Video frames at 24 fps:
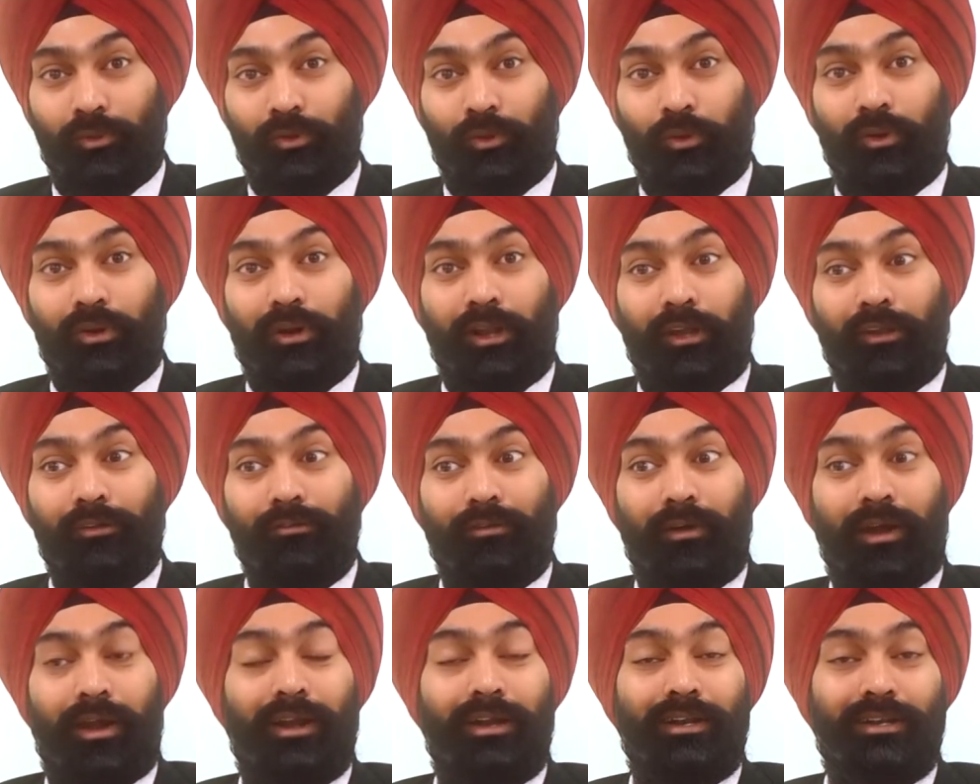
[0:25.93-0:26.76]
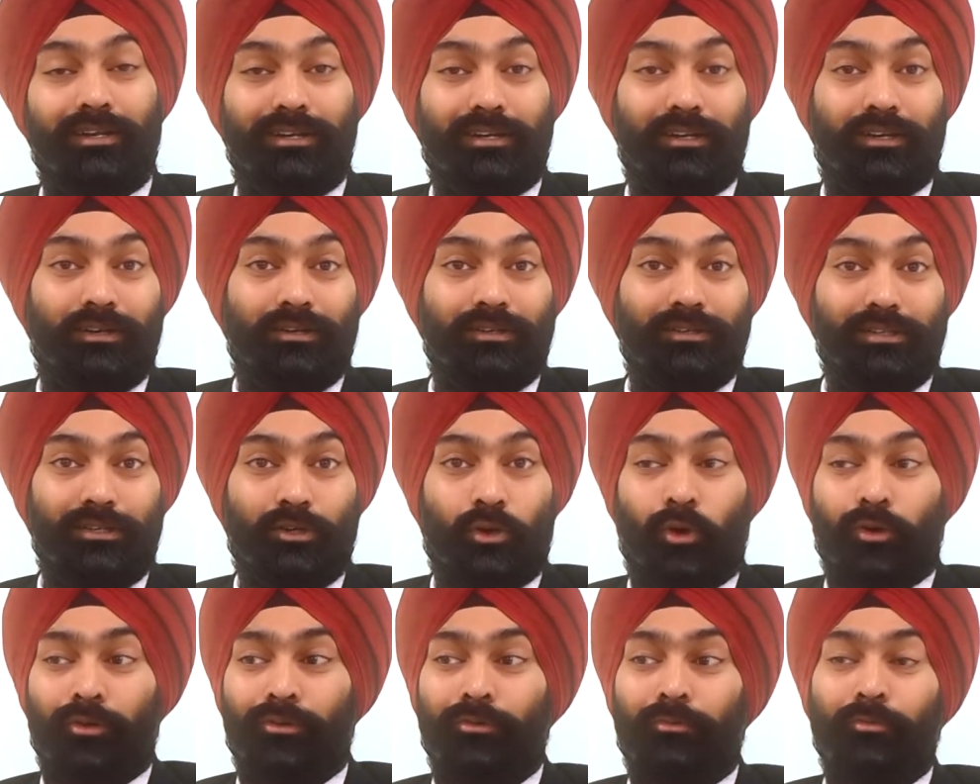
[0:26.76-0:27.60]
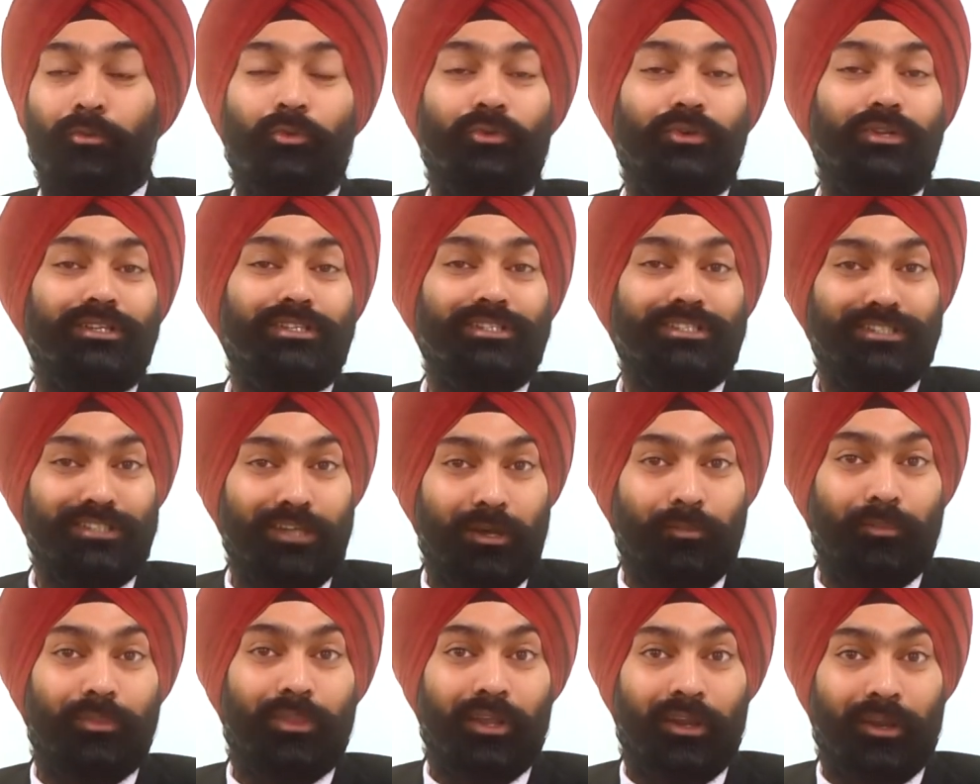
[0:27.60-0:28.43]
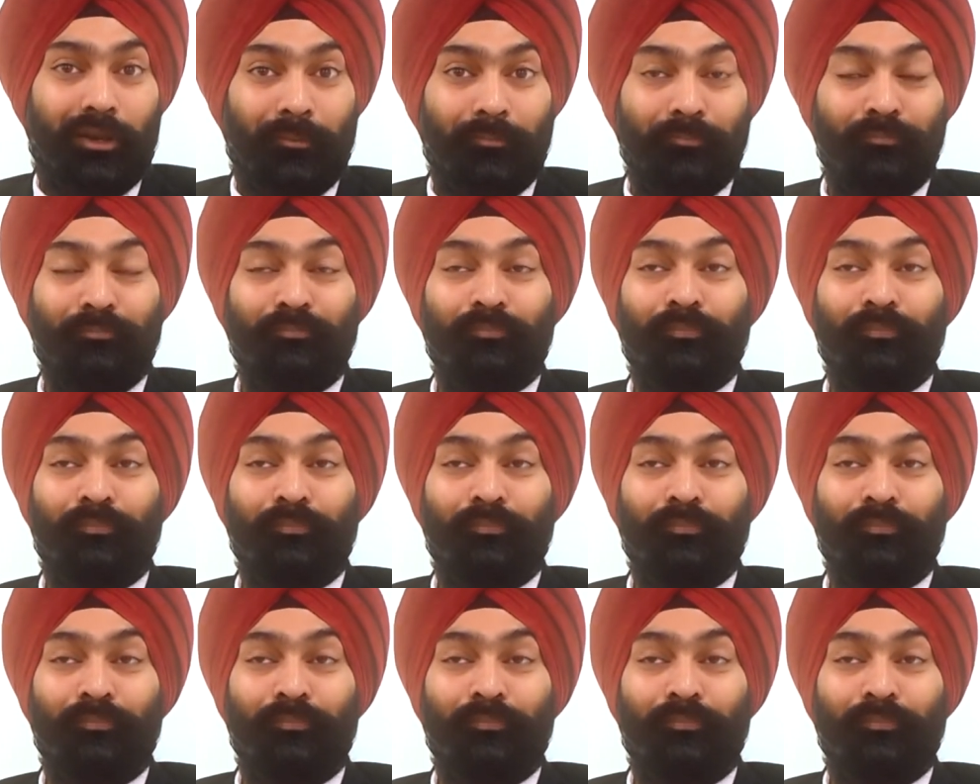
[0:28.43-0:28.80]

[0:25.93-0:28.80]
Your life had contributed something.